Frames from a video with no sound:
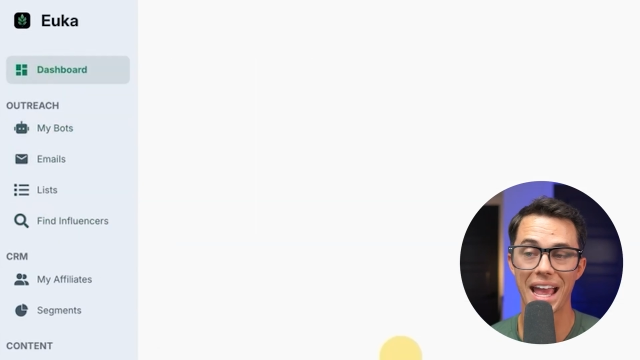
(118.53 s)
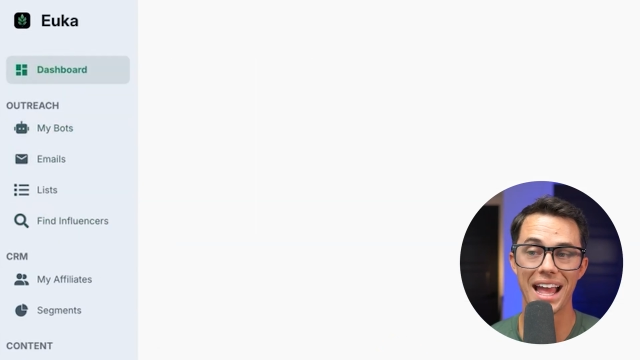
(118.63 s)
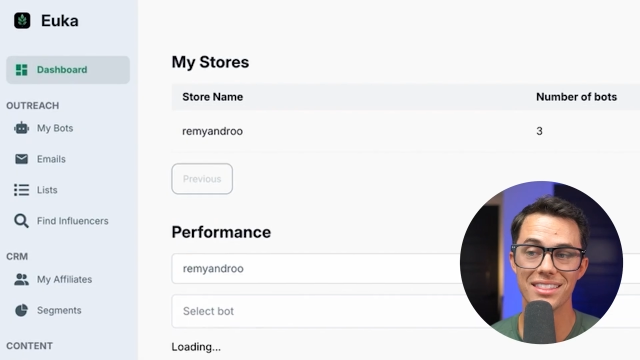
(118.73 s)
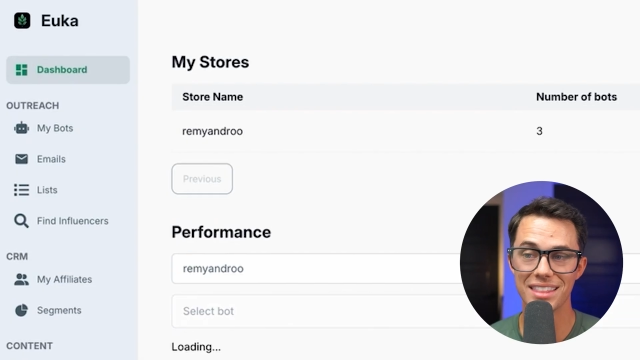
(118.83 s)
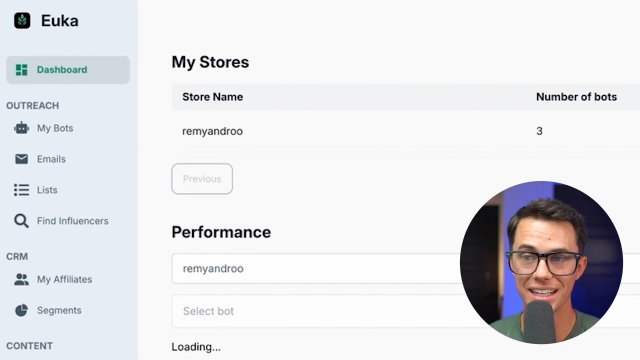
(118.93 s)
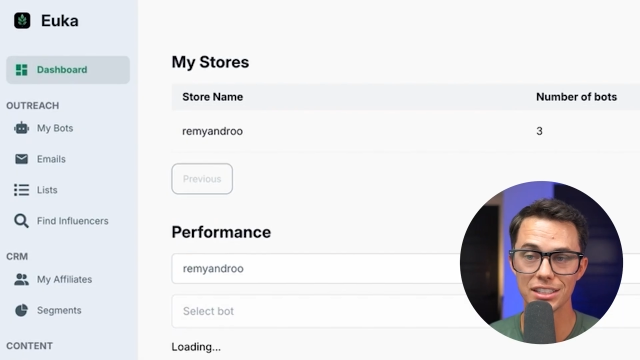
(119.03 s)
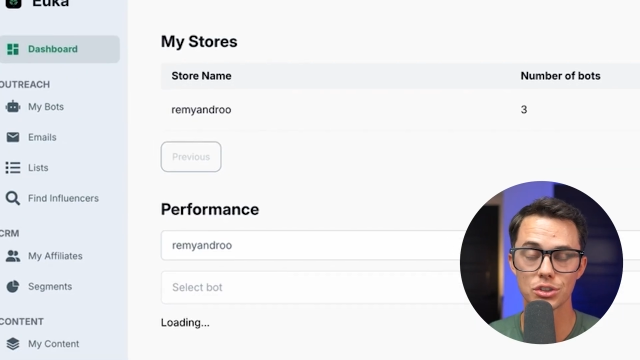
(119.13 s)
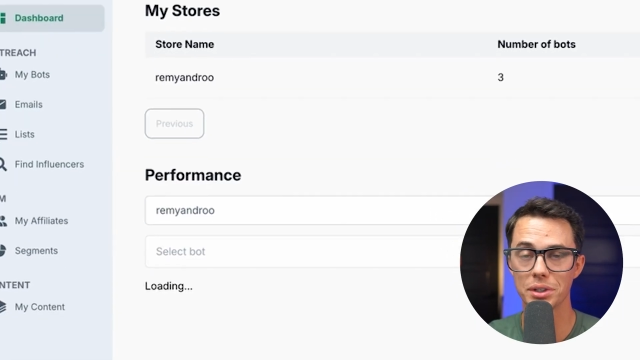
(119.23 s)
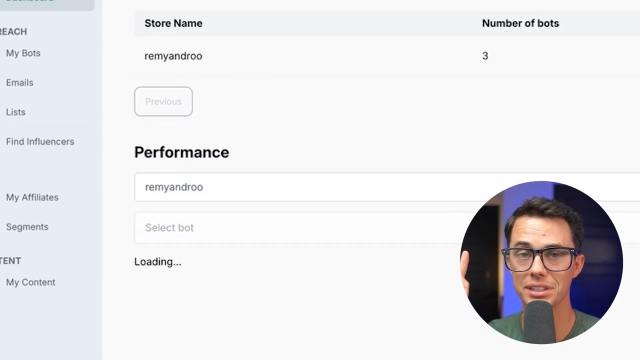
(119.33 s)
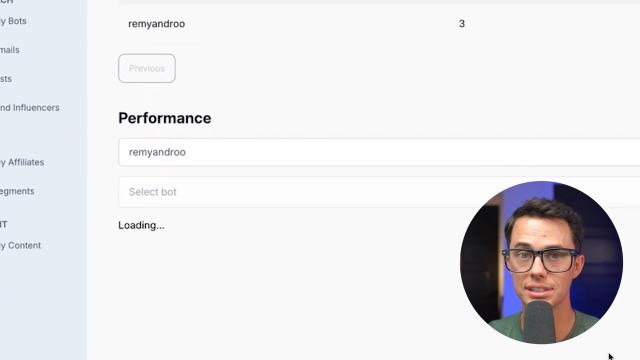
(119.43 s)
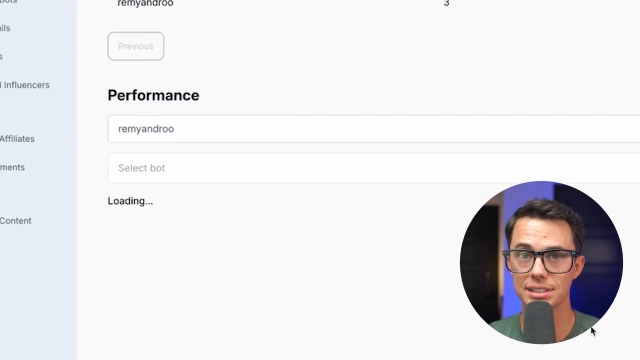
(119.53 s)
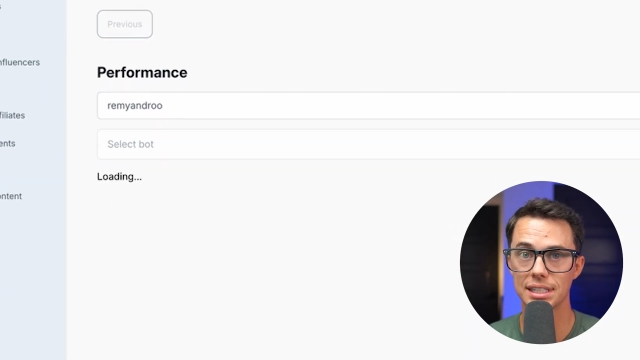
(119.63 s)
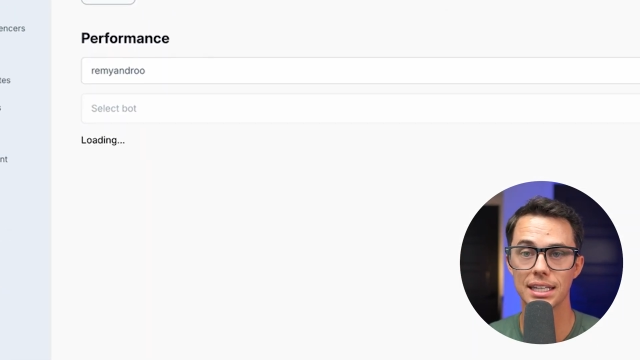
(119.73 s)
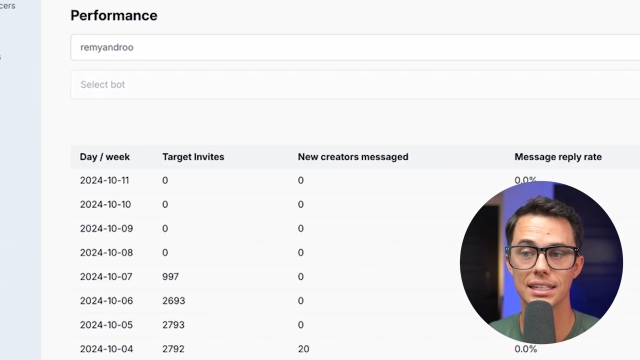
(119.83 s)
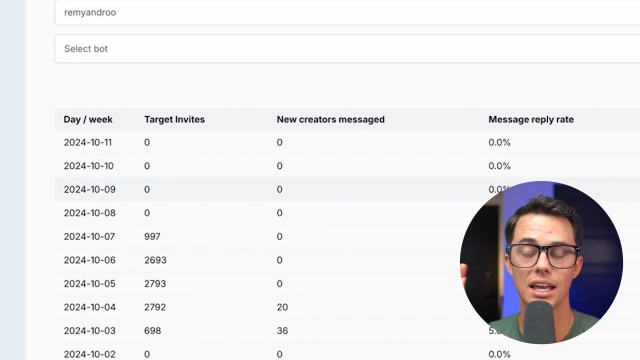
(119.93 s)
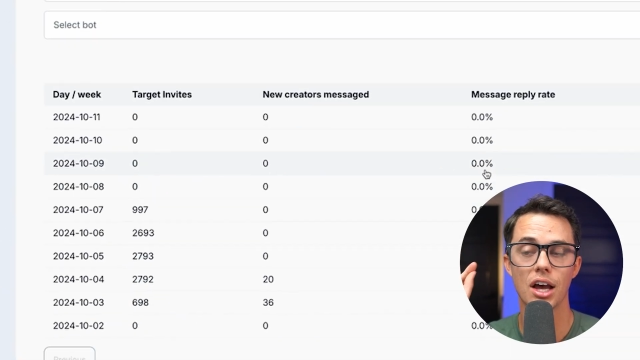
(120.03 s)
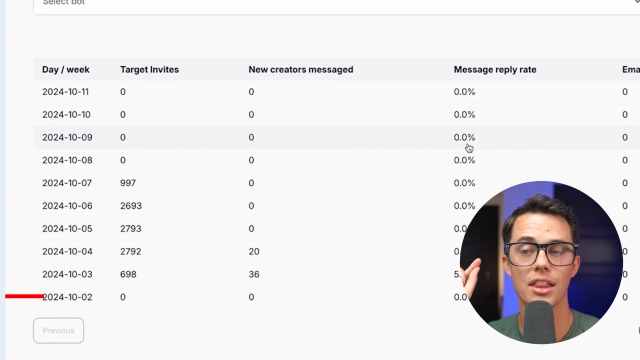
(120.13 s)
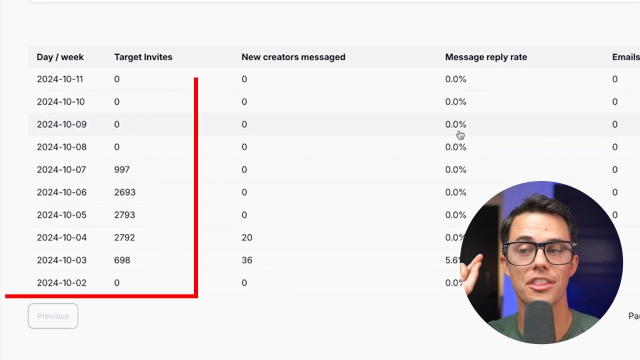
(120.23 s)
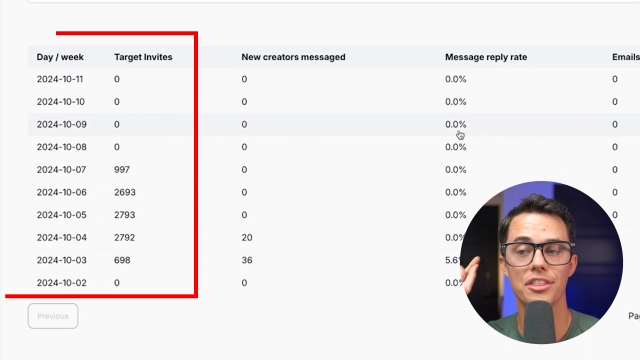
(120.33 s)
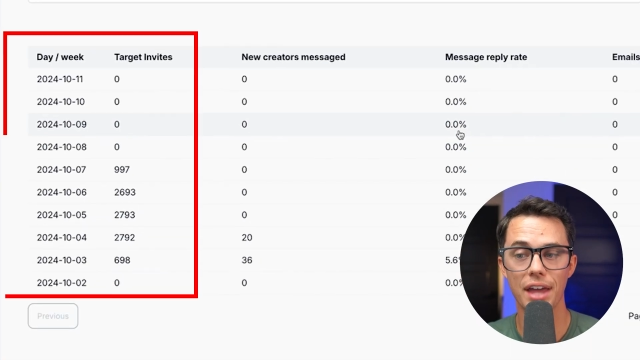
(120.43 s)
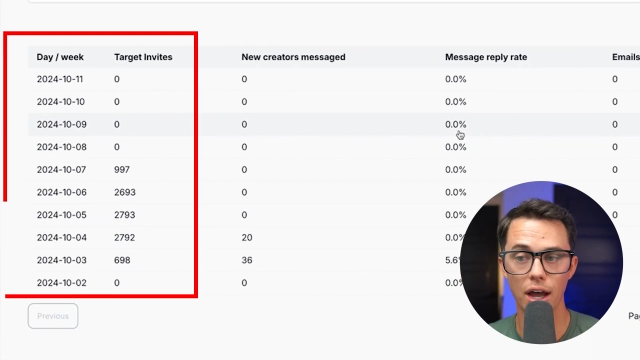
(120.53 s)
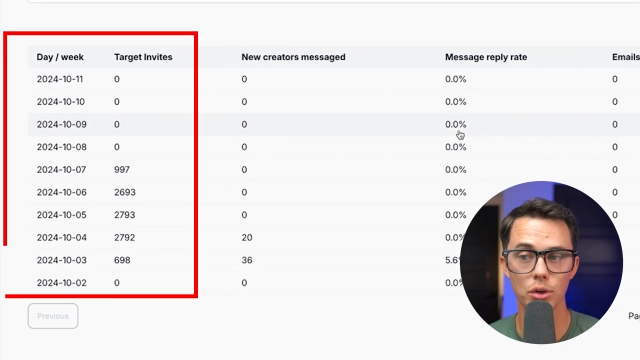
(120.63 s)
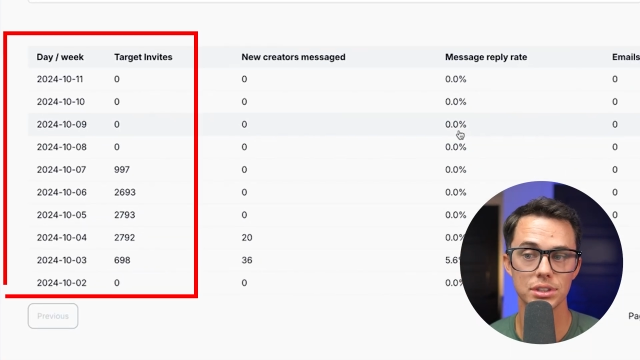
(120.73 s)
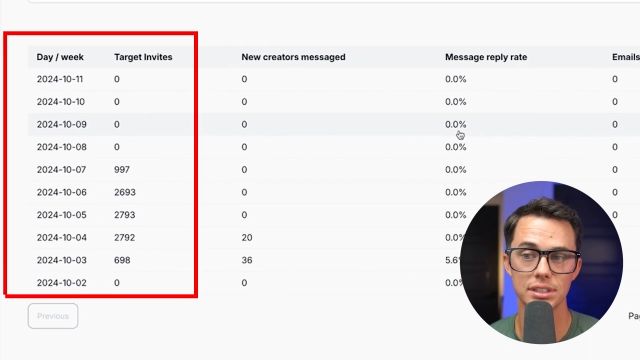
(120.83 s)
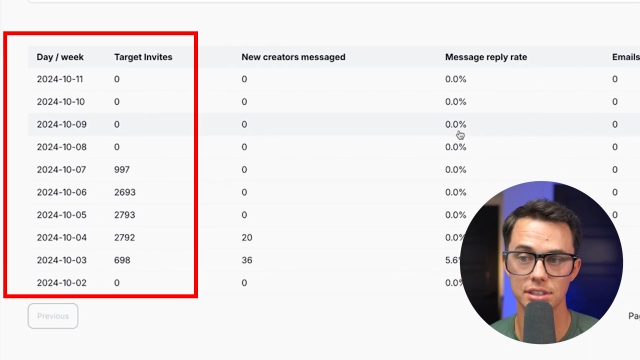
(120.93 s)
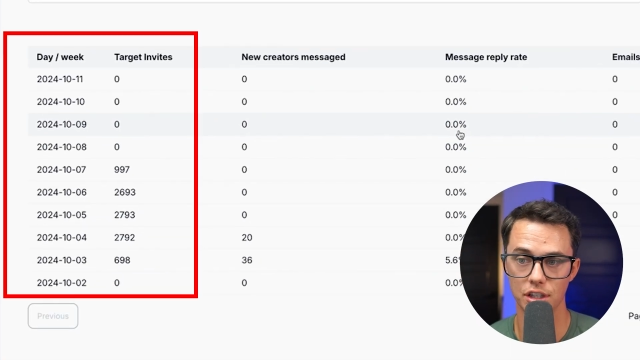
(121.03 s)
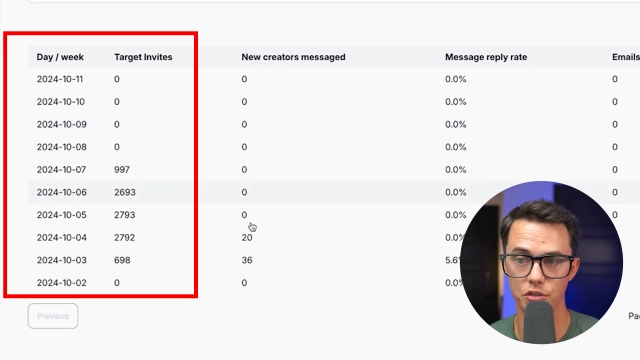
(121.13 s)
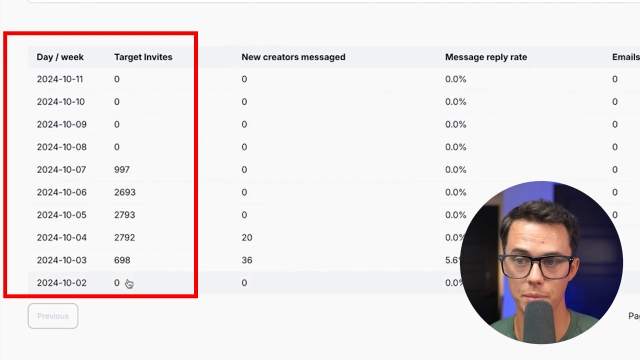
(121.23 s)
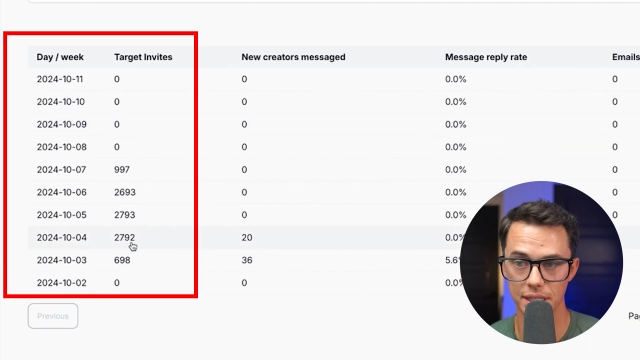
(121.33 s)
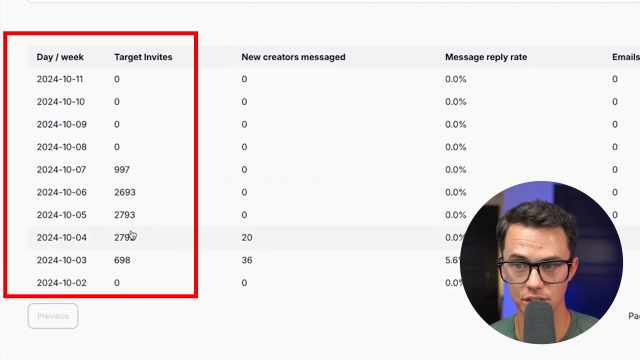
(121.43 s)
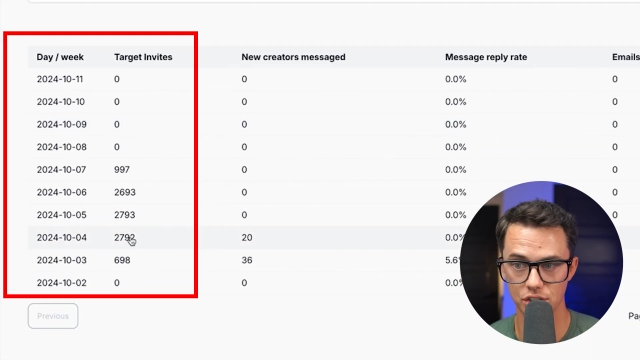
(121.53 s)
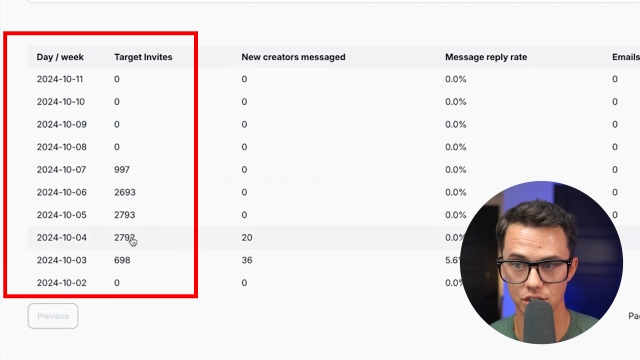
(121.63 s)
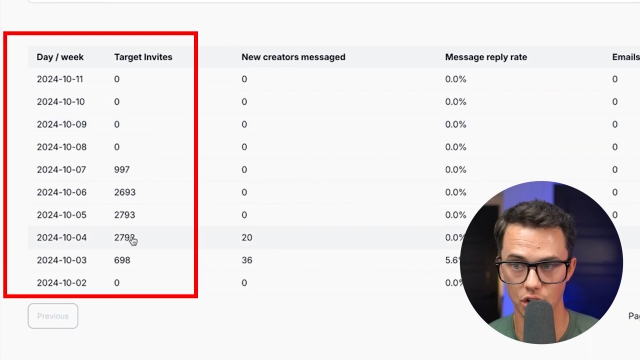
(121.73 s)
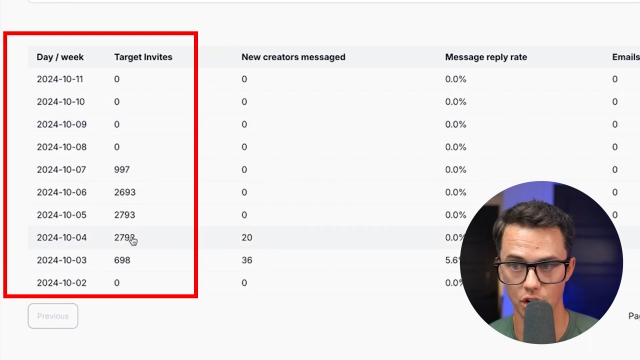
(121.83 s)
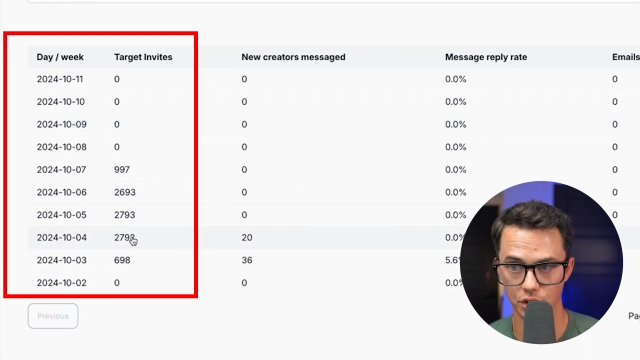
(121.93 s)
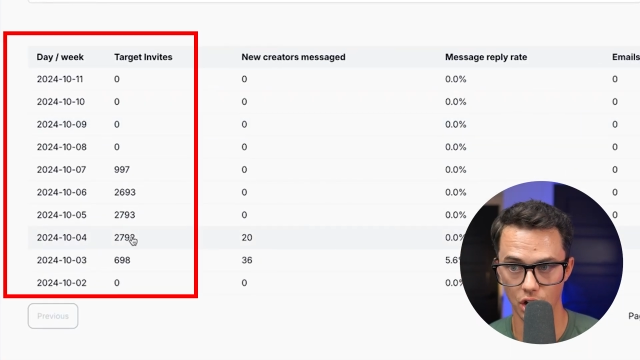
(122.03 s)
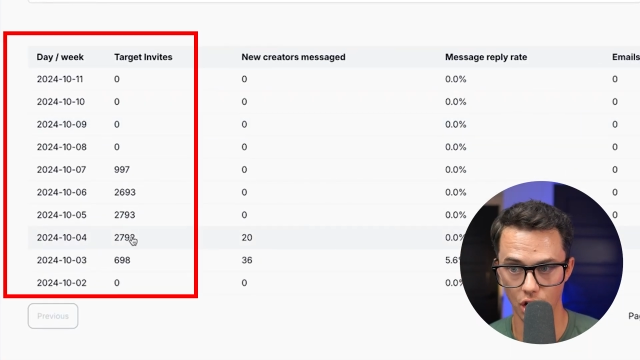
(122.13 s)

And then it's going to send thousands of messages on